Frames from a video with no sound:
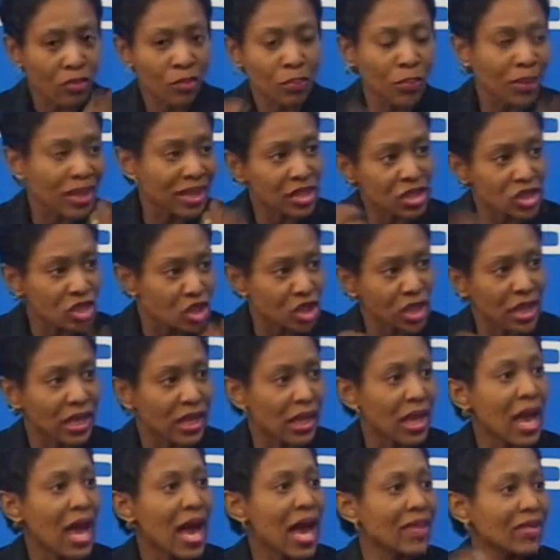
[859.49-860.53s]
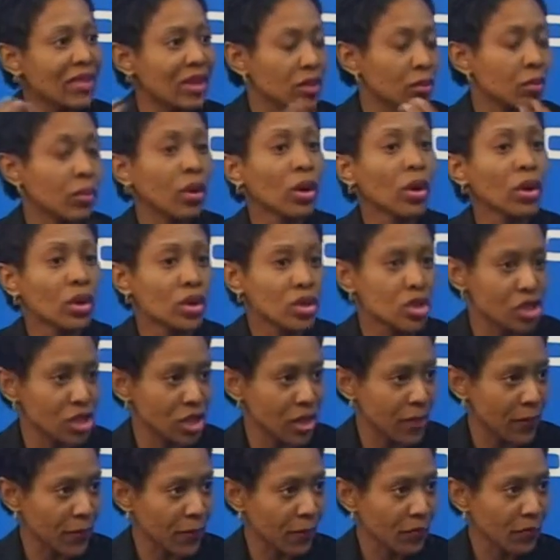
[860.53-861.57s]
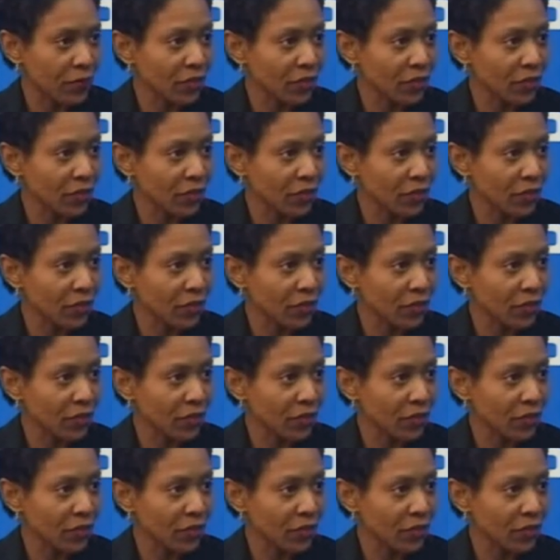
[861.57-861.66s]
binging and then purging.